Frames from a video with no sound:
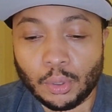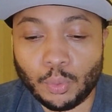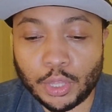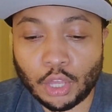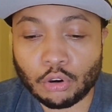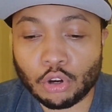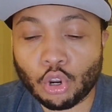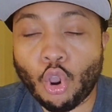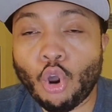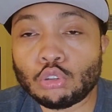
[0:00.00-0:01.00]
with a
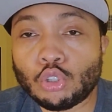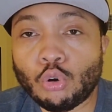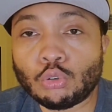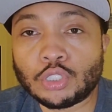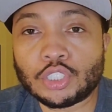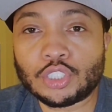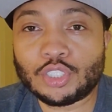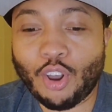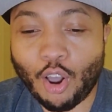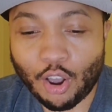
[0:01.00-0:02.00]
ricotta
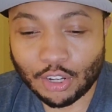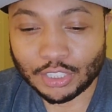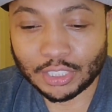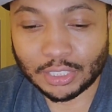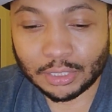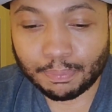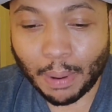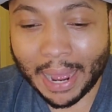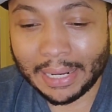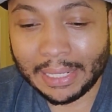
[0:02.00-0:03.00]
sauce.
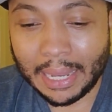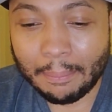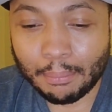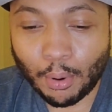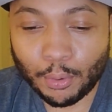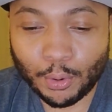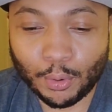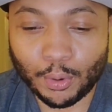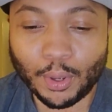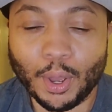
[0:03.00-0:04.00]
Pan de
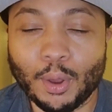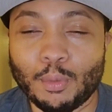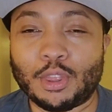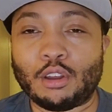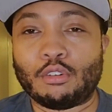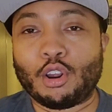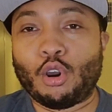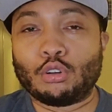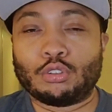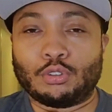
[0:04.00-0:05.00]
bono with a
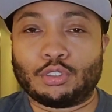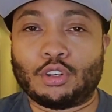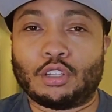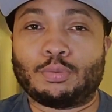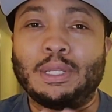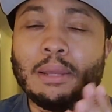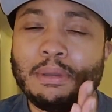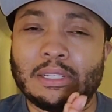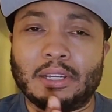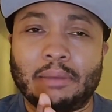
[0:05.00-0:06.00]
ricotta sauce. Well, let
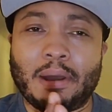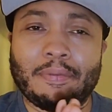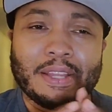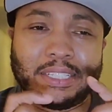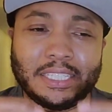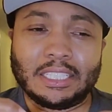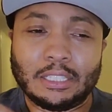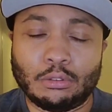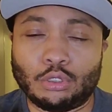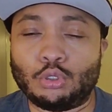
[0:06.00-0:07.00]
me tell you about this. These
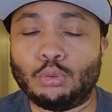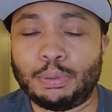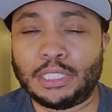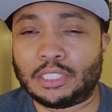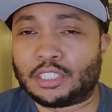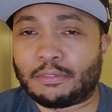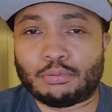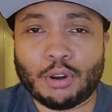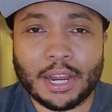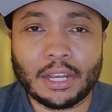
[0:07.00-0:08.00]
little two pieces of
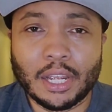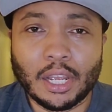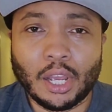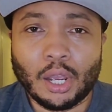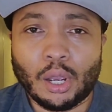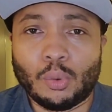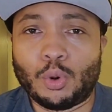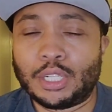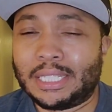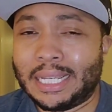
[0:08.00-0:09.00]
bread
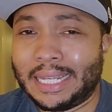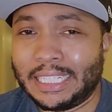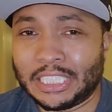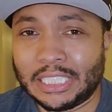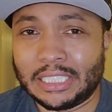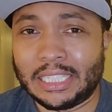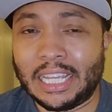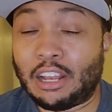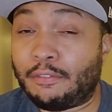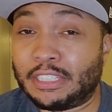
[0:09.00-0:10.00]
were delicious
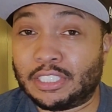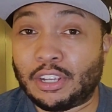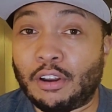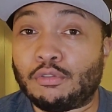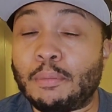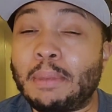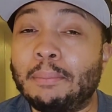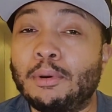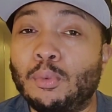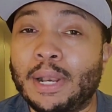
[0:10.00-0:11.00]
in of itself.
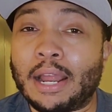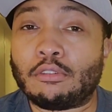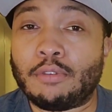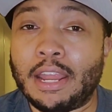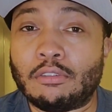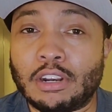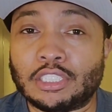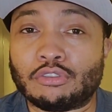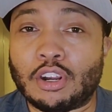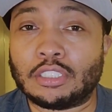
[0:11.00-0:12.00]
Remember, when I rate
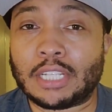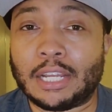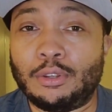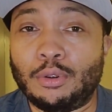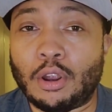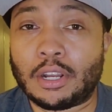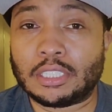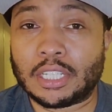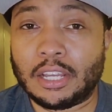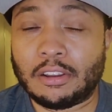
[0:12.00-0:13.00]
restaurants, I do it on a
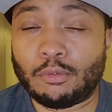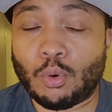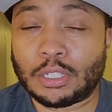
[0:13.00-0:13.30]
scale of